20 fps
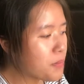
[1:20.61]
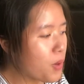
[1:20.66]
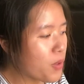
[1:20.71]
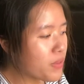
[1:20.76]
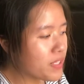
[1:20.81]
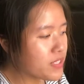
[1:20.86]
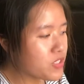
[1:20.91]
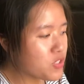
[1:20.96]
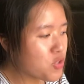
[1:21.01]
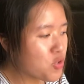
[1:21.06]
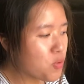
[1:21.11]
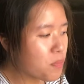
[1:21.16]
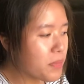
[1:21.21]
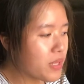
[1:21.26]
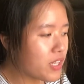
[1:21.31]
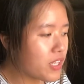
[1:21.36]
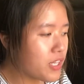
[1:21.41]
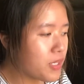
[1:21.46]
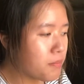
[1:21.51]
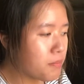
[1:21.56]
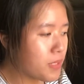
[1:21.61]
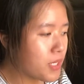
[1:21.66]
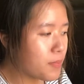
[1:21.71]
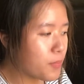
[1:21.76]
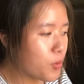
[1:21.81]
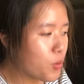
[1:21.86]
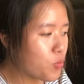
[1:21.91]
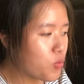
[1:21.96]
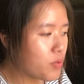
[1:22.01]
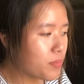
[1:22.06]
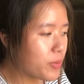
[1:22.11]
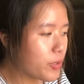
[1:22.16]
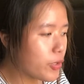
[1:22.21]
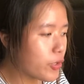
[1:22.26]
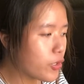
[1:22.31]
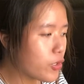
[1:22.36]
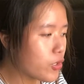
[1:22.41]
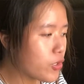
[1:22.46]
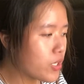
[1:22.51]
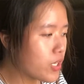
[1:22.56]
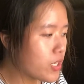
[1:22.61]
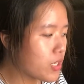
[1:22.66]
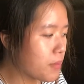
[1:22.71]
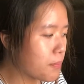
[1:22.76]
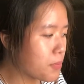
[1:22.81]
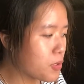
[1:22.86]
more than 2 million people were murdered in a